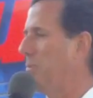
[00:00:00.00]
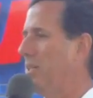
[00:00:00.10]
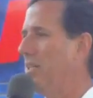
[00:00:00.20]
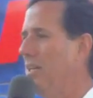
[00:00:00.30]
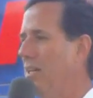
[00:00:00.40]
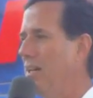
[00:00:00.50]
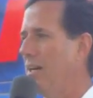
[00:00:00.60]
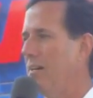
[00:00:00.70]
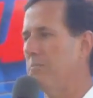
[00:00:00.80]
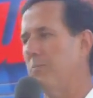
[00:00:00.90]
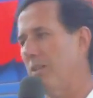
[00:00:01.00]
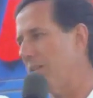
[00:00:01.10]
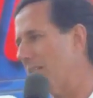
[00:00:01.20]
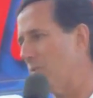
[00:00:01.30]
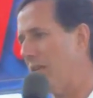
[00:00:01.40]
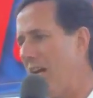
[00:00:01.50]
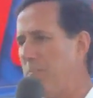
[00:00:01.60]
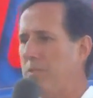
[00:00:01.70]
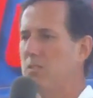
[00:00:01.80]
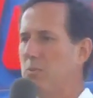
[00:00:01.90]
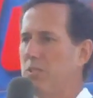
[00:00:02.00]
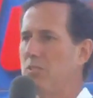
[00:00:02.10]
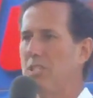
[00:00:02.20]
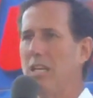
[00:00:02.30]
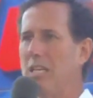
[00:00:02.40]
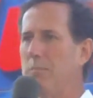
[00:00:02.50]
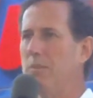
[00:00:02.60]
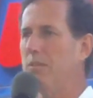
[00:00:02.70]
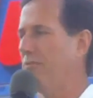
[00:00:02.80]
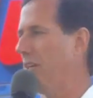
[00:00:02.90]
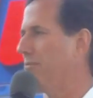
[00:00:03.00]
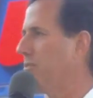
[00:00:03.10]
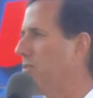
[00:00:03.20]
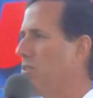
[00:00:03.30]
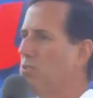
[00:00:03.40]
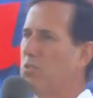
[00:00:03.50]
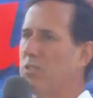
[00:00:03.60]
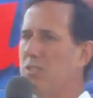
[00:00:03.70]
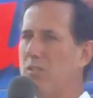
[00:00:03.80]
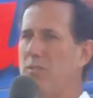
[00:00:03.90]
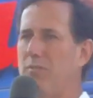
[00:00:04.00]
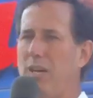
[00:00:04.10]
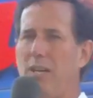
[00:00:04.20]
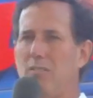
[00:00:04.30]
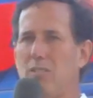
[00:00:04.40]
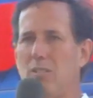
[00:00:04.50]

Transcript: But you know, that's what happens when you stand up and you fight for the social conservative values,